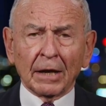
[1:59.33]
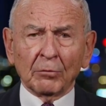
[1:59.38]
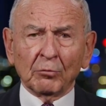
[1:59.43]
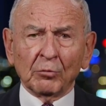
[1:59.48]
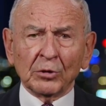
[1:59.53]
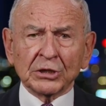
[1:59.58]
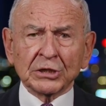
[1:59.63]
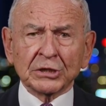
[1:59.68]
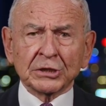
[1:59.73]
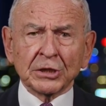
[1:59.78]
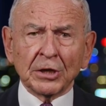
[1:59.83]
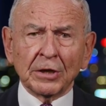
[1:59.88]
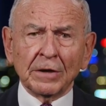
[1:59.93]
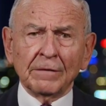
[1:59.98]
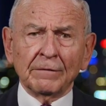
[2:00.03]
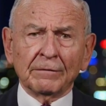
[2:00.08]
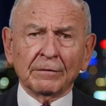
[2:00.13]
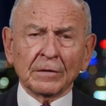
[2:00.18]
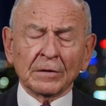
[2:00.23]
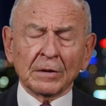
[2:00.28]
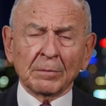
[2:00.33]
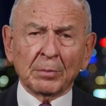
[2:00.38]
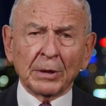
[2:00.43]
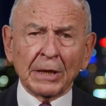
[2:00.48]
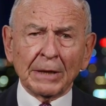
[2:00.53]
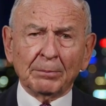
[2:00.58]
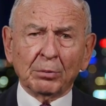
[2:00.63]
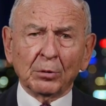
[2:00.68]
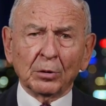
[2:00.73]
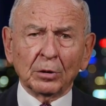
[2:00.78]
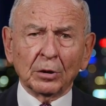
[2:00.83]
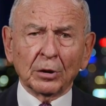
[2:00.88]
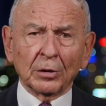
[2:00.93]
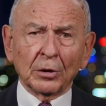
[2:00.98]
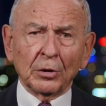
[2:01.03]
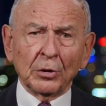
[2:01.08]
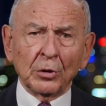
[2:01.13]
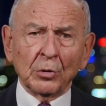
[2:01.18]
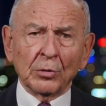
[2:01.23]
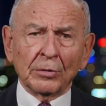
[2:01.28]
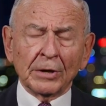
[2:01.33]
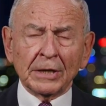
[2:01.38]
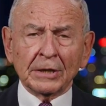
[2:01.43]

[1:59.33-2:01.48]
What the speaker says: which serve the people who are